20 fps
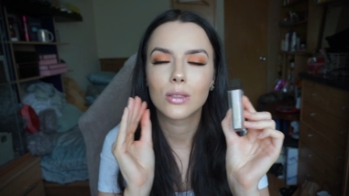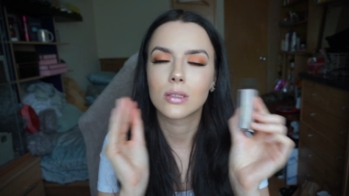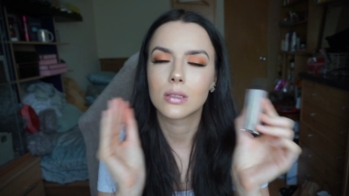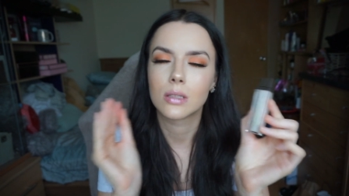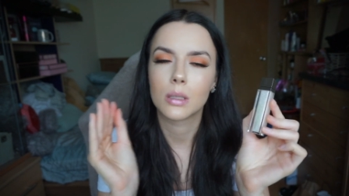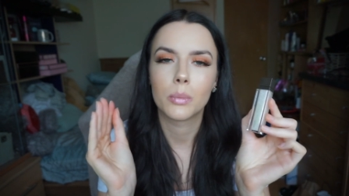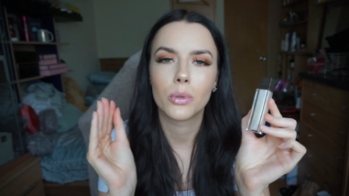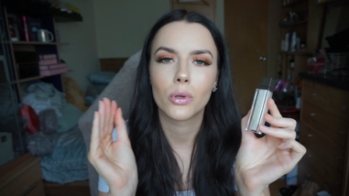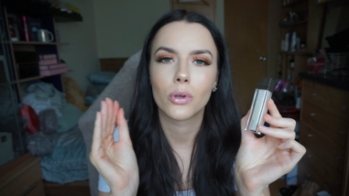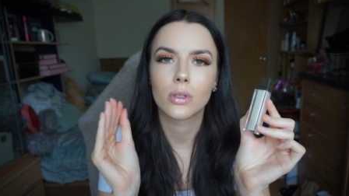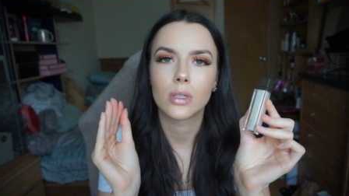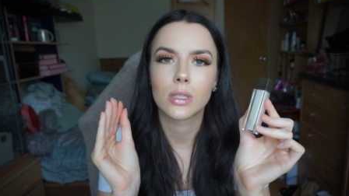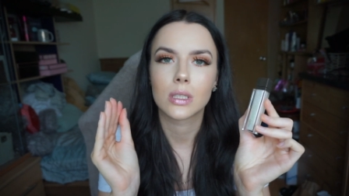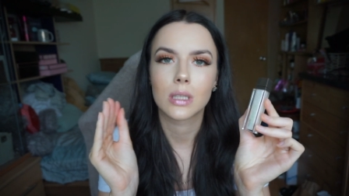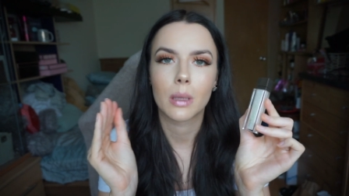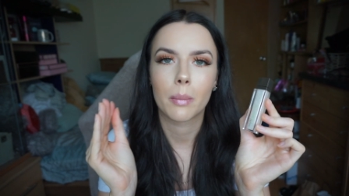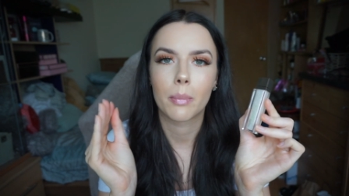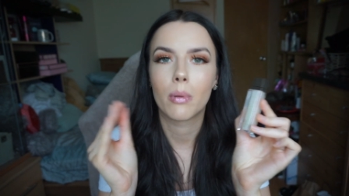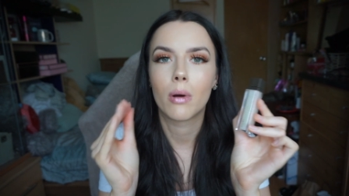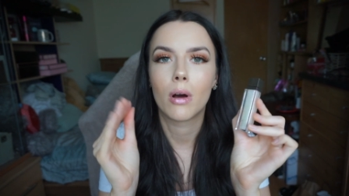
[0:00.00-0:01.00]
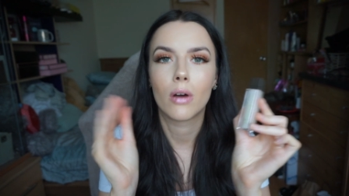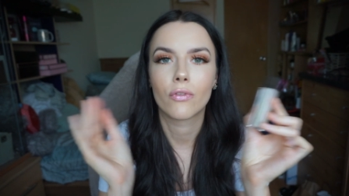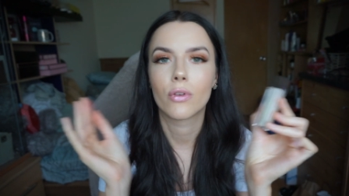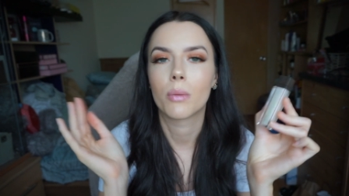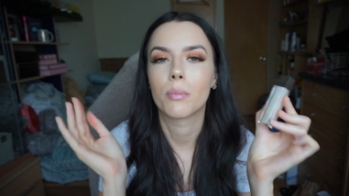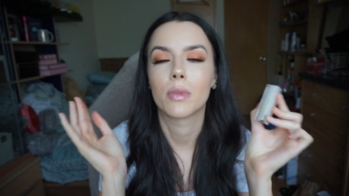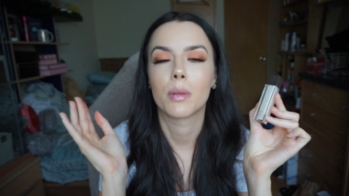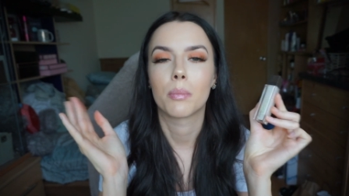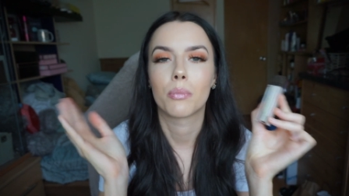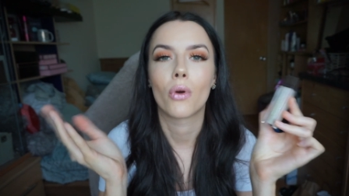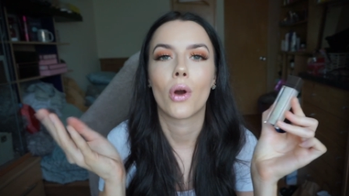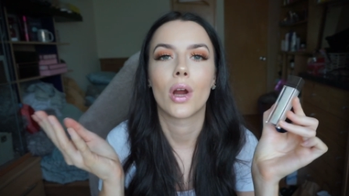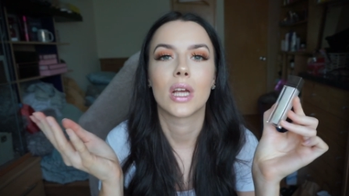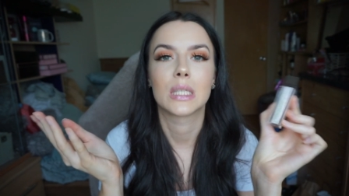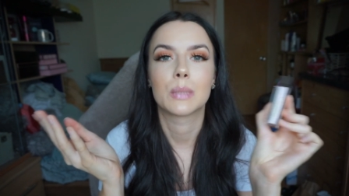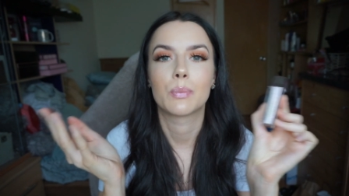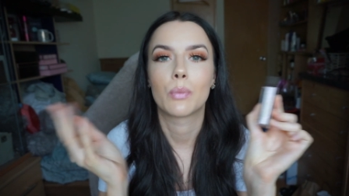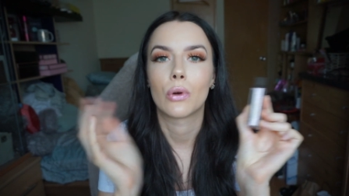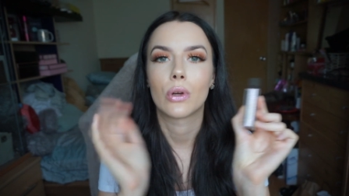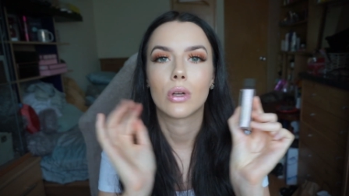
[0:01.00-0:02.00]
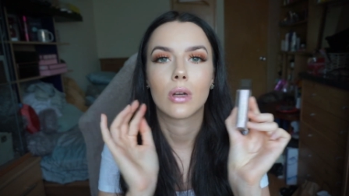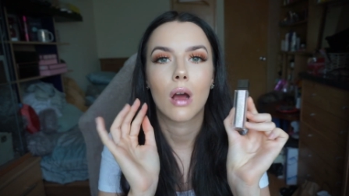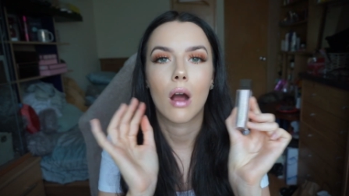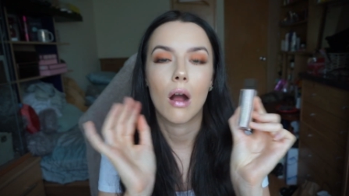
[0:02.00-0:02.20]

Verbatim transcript: to be honest, apart from the price point,